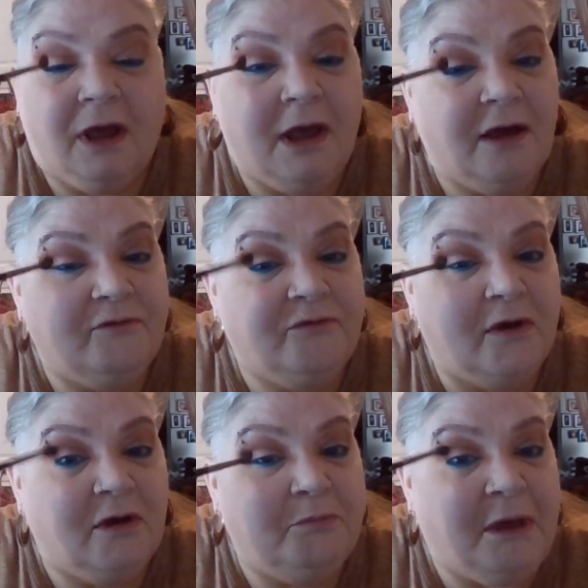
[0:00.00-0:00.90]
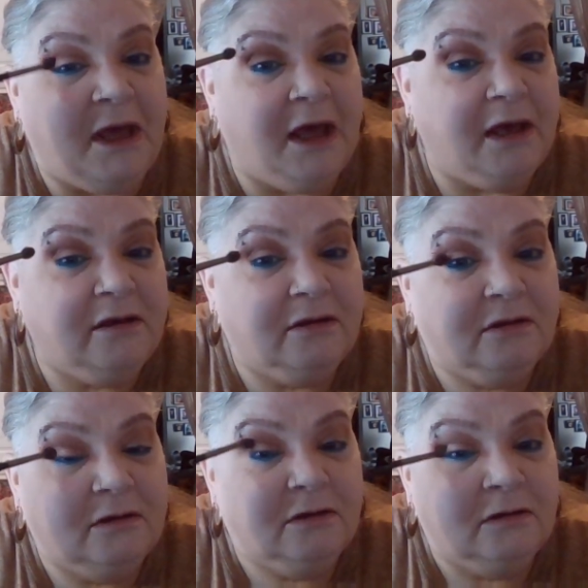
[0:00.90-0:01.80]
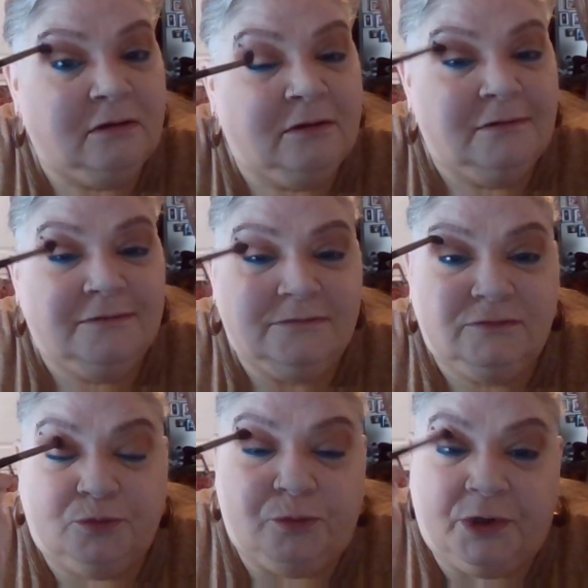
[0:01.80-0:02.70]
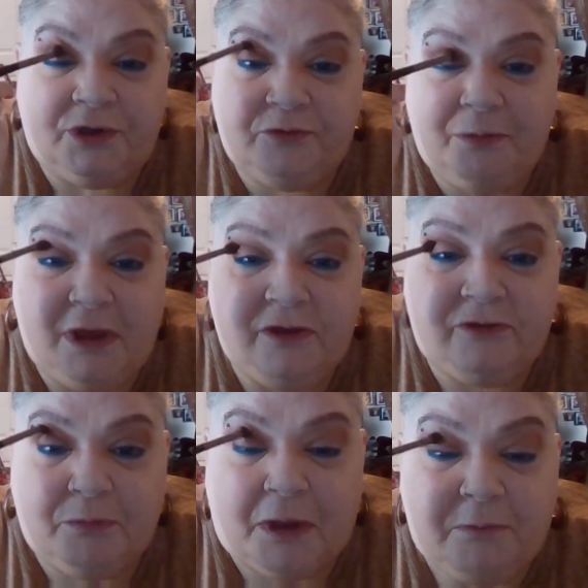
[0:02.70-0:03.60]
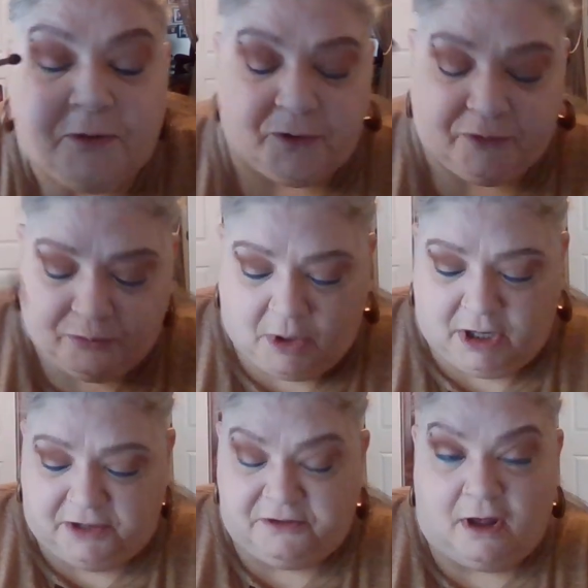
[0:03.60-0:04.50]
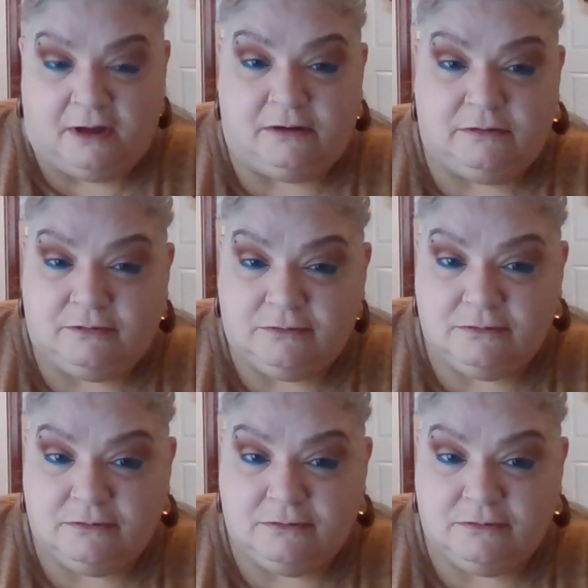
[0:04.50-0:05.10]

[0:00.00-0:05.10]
I have a bag which makes my purse weigh a ton.